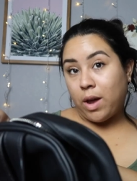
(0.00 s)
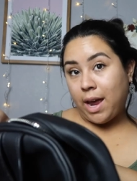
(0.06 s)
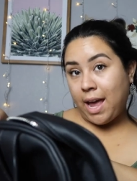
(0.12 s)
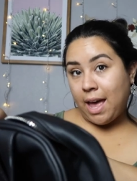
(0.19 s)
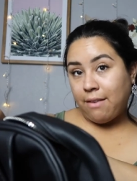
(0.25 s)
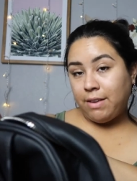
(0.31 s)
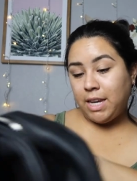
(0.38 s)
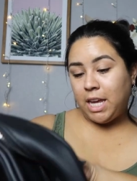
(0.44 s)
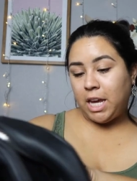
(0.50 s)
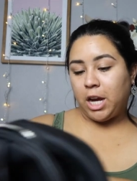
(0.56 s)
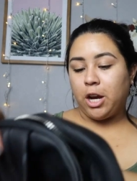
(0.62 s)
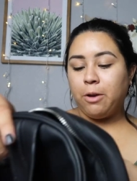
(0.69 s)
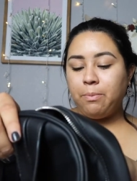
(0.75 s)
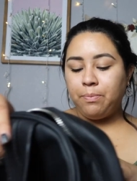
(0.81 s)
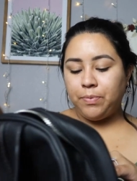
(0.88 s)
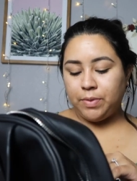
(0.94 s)
what I have in
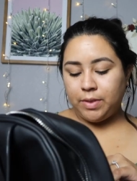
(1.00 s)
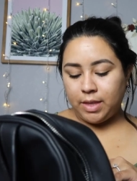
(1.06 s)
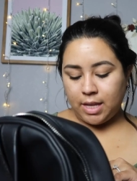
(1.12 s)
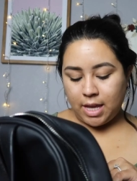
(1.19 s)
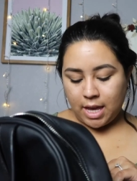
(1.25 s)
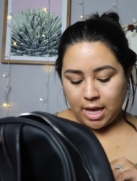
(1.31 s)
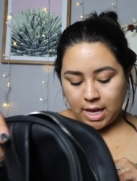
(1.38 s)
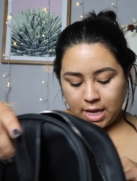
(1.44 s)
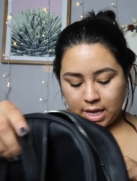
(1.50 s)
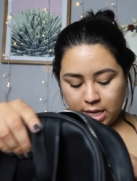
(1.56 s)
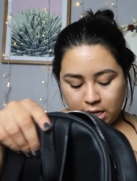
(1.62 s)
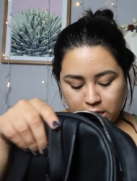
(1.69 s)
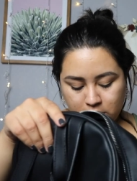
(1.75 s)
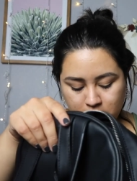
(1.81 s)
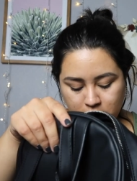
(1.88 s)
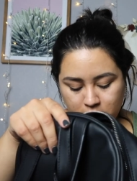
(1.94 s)
here
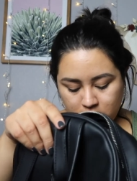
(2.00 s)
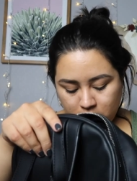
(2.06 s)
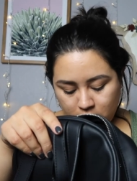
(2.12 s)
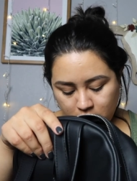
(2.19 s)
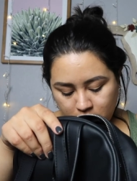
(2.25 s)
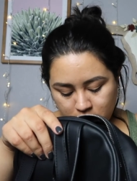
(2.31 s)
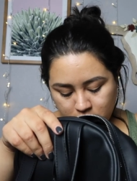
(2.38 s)
is